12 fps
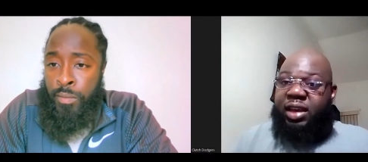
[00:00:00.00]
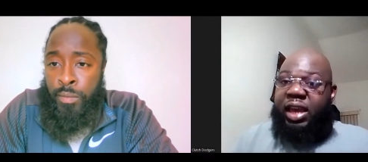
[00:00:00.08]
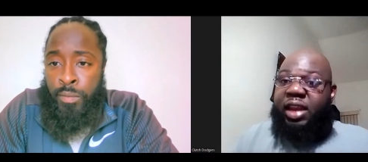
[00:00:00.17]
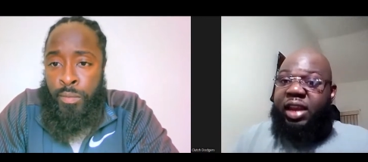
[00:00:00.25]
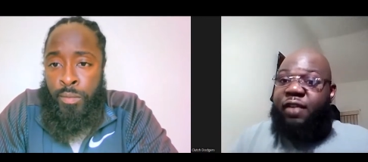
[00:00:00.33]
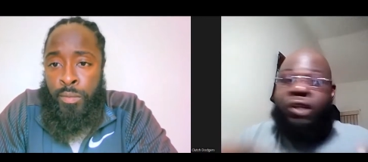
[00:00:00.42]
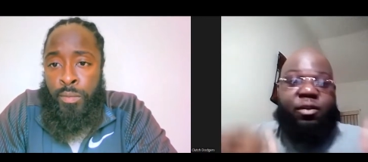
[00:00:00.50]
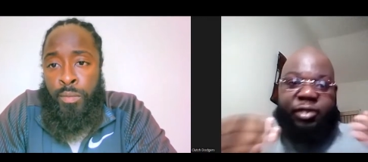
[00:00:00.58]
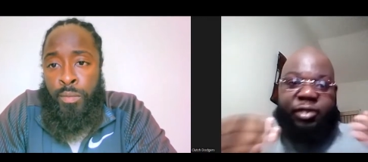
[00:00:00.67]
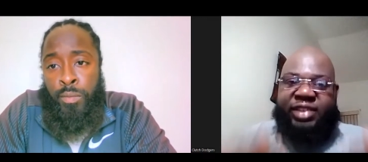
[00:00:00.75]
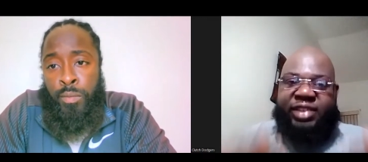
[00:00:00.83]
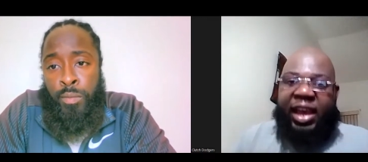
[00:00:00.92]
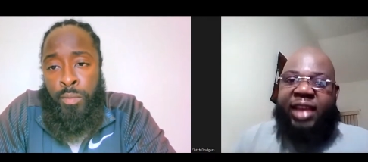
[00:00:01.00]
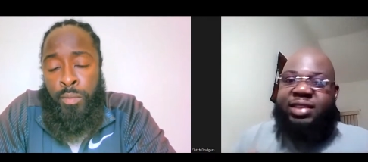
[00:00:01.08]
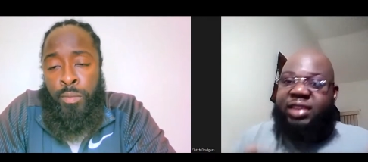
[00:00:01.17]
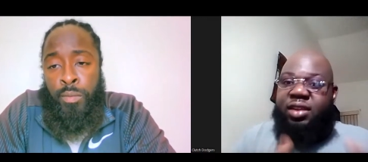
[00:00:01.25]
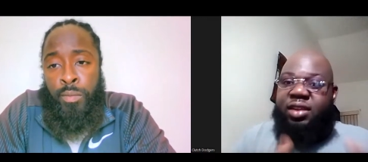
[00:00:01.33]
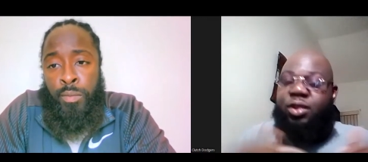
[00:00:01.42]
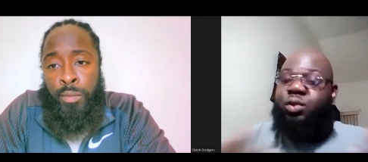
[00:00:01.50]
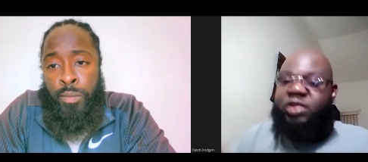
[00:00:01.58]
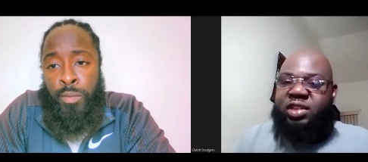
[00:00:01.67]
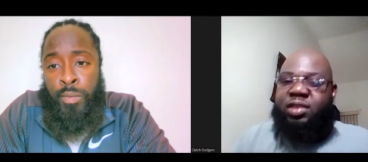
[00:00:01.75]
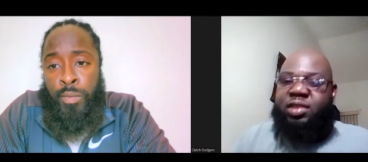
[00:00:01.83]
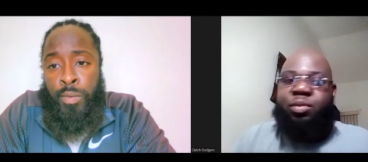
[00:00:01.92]
Speaker 1: And if he resigns, he
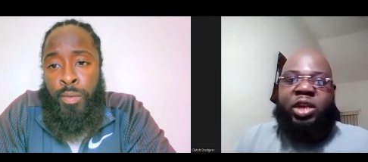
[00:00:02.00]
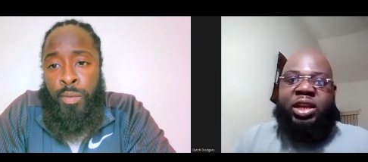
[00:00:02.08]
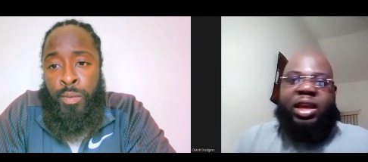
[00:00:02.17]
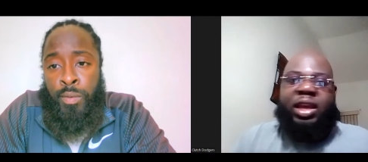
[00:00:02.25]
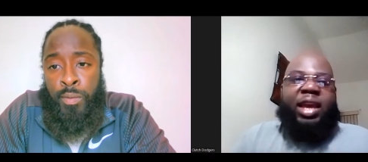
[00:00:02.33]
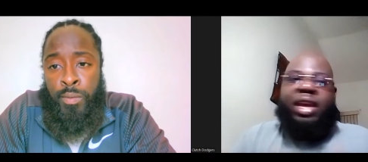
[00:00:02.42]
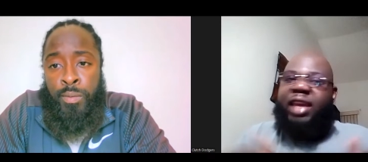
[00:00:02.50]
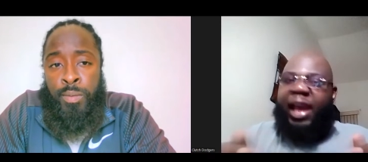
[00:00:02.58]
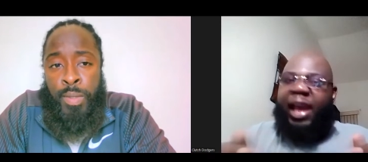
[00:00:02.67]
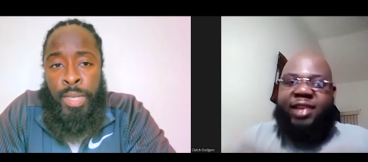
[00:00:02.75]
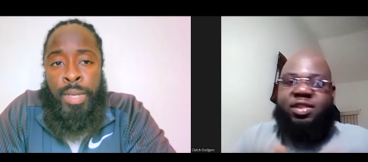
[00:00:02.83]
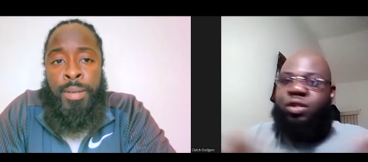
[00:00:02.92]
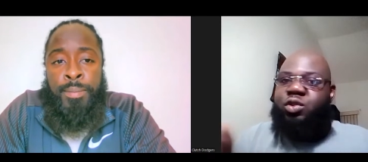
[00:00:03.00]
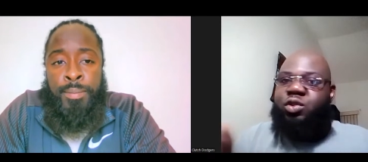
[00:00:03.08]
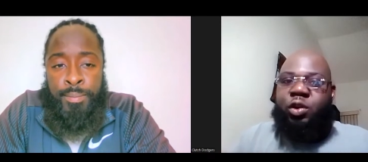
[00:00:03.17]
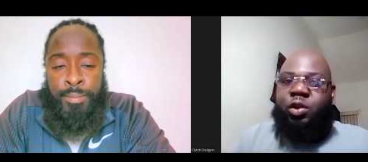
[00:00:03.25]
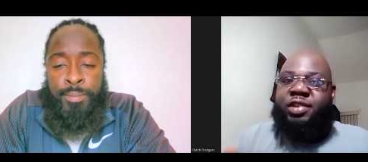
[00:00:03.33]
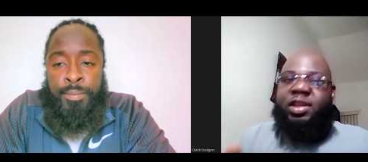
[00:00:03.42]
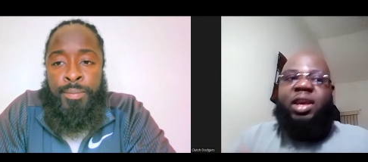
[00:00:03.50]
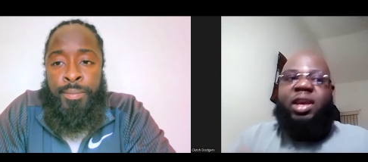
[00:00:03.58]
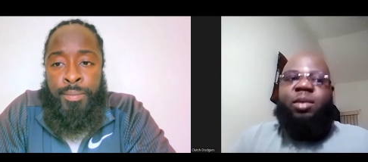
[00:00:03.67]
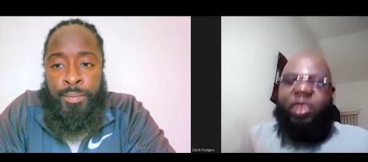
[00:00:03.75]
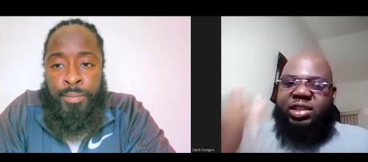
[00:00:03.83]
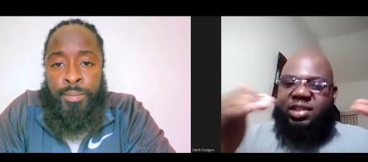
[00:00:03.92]
loses the money. He has no choice
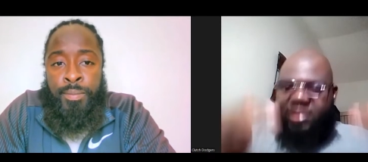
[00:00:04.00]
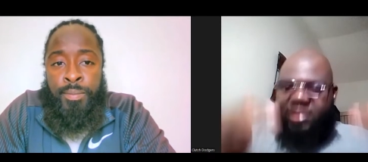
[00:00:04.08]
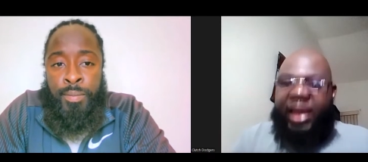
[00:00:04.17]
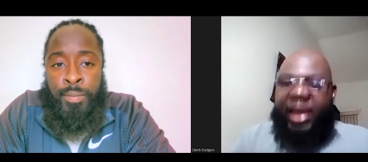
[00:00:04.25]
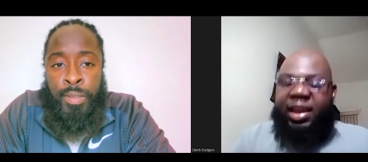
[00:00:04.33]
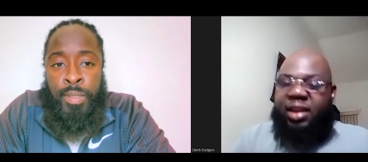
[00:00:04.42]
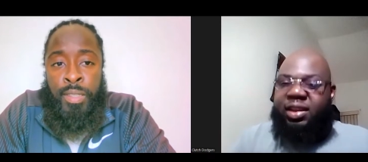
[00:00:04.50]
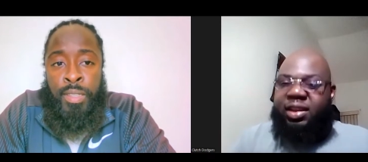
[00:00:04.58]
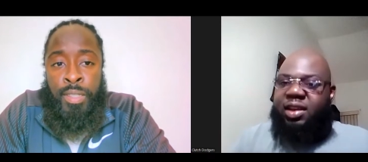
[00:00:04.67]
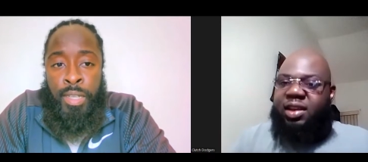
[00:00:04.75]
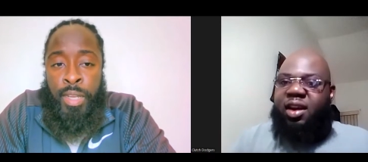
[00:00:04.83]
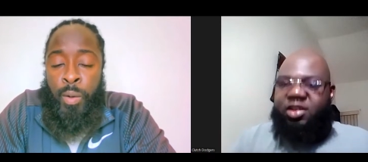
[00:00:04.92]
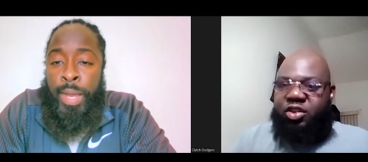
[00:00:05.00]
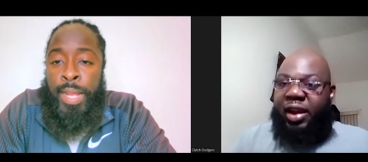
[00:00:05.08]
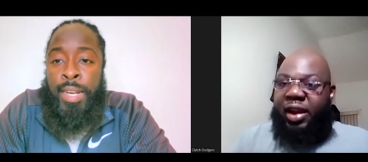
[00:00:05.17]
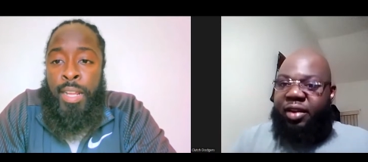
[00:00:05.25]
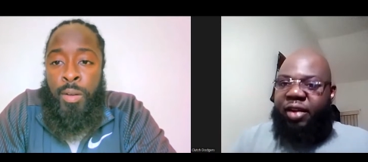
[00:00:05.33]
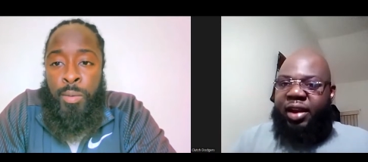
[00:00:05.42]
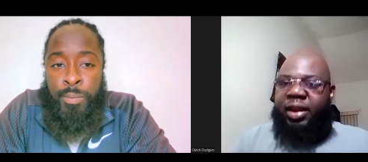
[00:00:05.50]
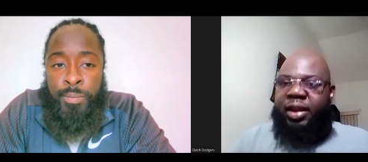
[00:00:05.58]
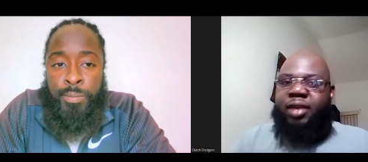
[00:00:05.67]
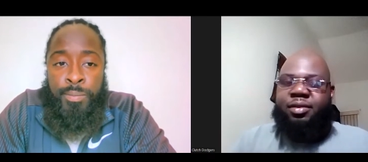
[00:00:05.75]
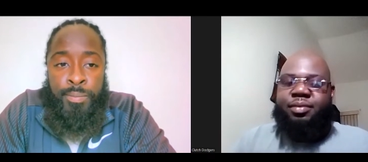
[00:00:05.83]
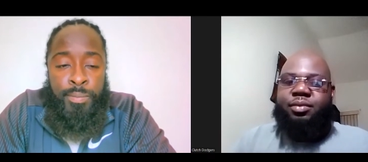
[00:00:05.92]
but to stay in his contract. And
Speaker 2: wait it out.
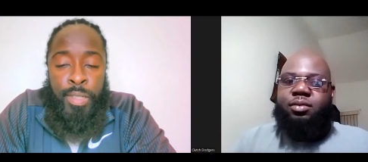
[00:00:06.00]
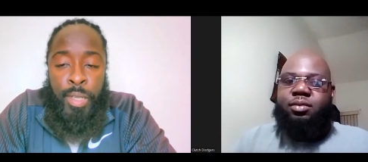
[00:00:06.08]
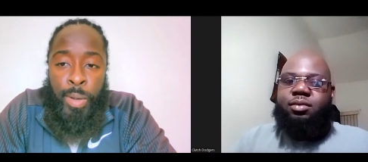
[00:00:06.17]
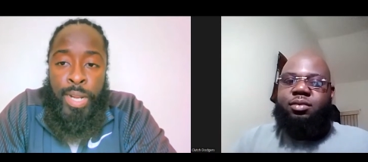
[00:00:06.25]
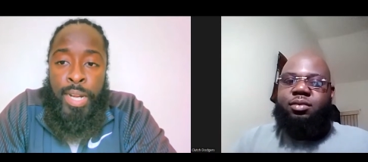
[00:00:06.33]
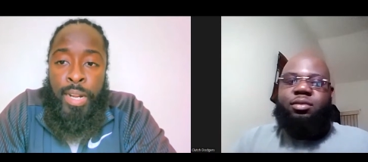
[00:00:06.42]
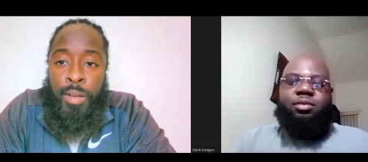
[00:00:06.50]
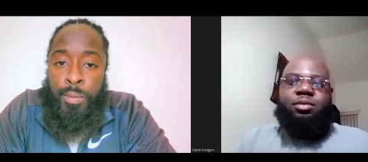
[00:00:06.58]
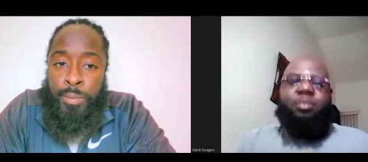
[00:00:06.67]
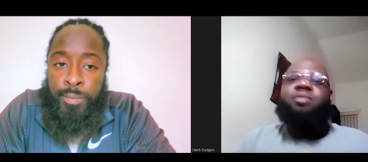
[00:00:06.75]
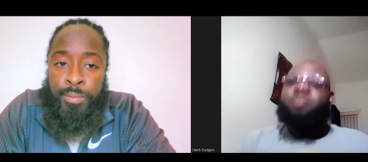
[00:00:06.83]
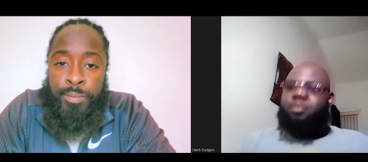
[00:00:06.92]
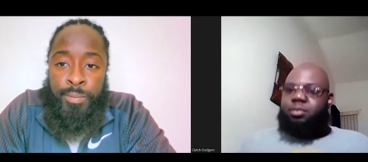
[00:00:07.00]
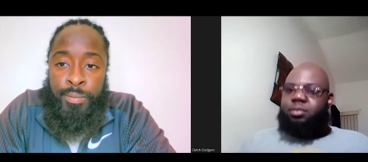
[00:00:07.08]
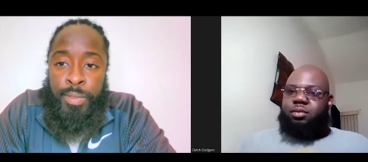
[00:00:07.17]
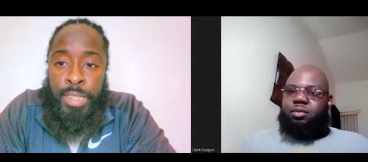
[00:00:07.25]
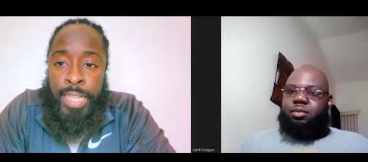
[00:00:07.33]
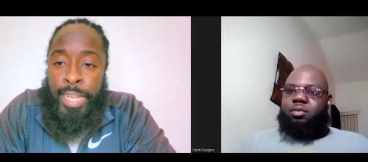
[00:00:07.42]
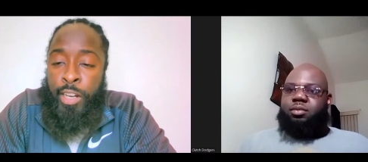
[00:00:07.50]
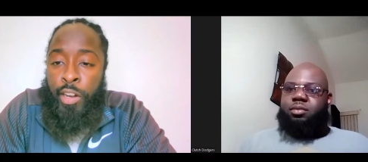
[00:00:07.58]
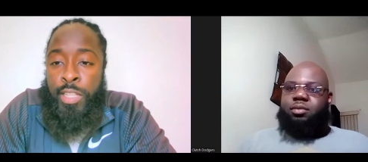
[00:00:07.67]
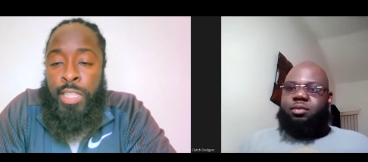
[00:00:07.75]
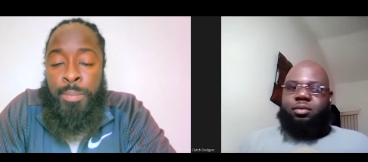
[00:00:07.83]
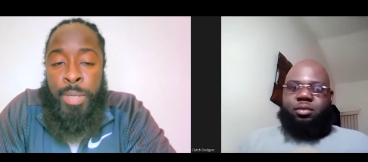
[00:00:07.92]
And wait it out. Cause that
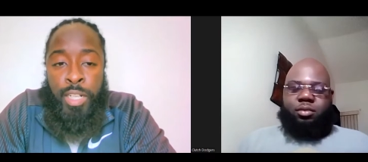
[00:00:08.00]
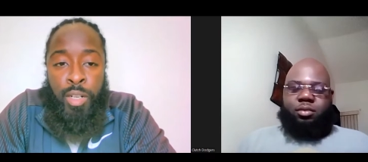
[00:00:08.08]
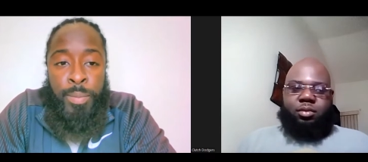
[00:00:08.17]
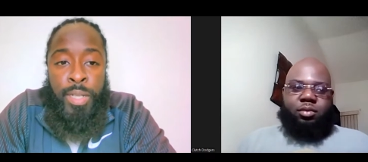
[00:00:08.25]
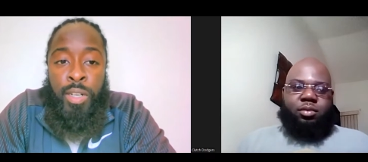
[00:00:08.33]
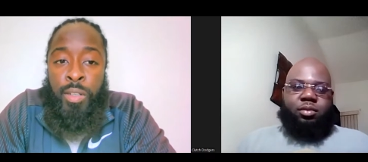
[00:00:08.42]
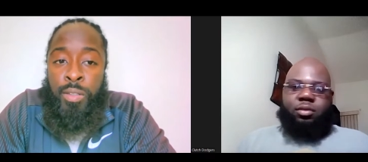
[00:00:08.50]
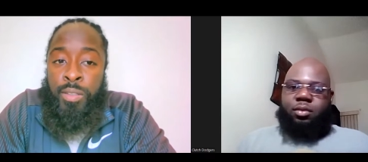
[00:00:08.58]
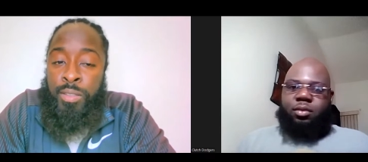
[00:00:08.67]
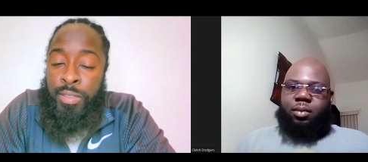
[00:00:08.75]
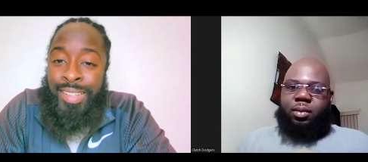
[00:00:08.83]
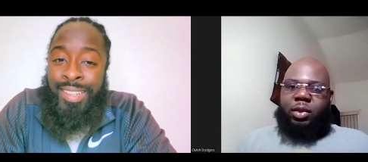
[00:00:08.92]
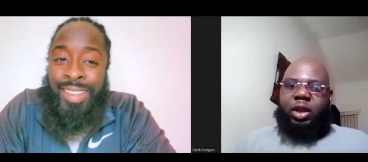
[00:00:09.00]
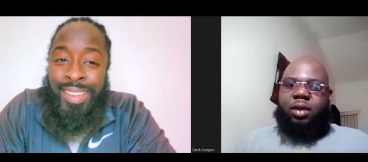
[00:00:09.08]
guarantee money gonna be gone.